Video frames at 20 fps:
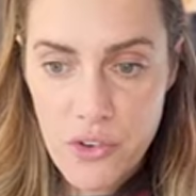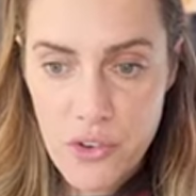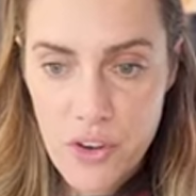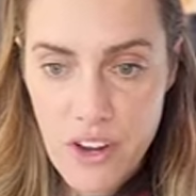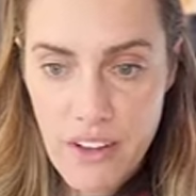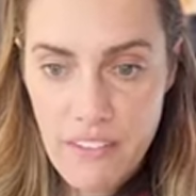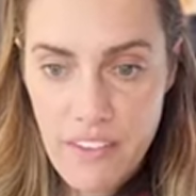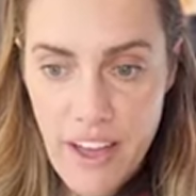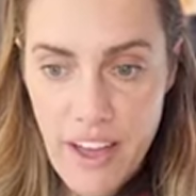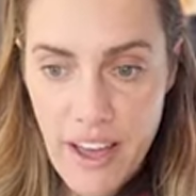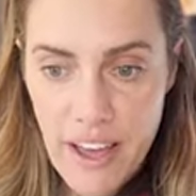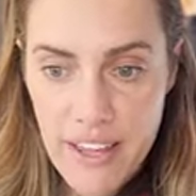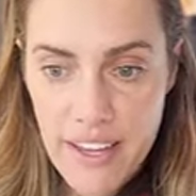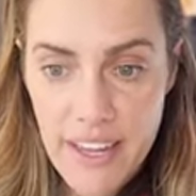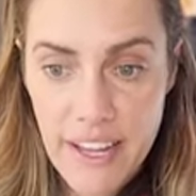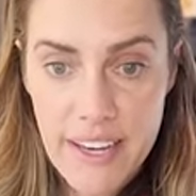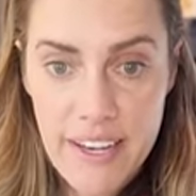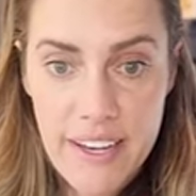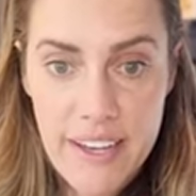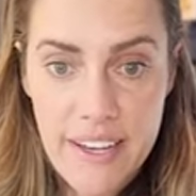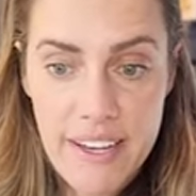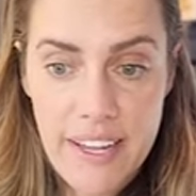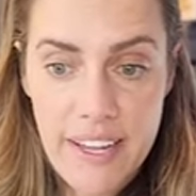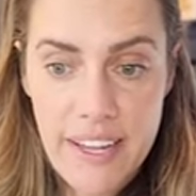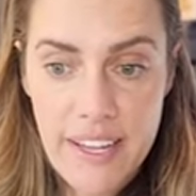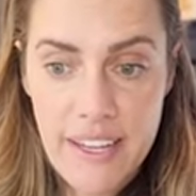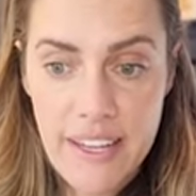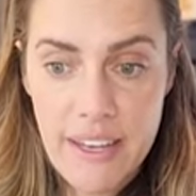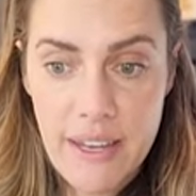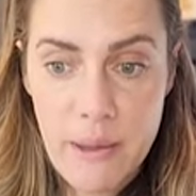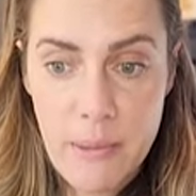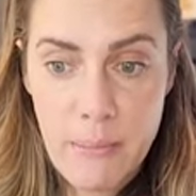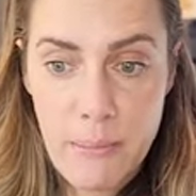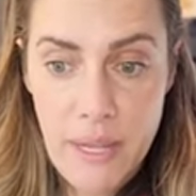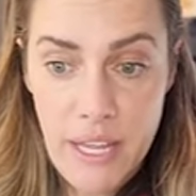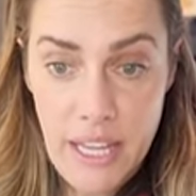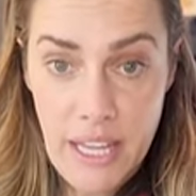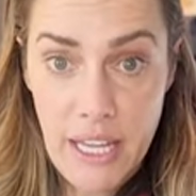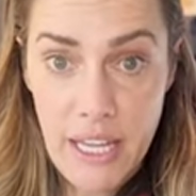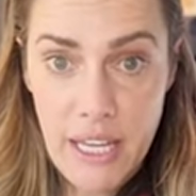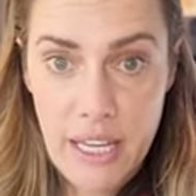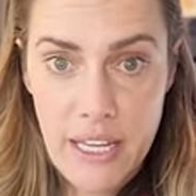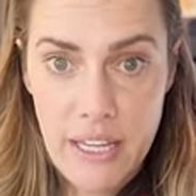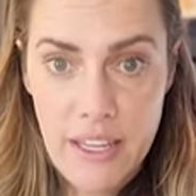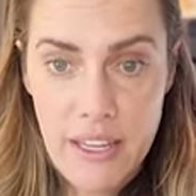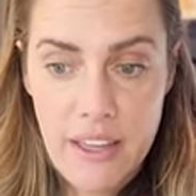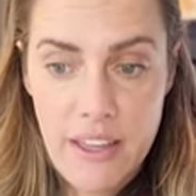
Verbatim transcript: and I've highlighted in pink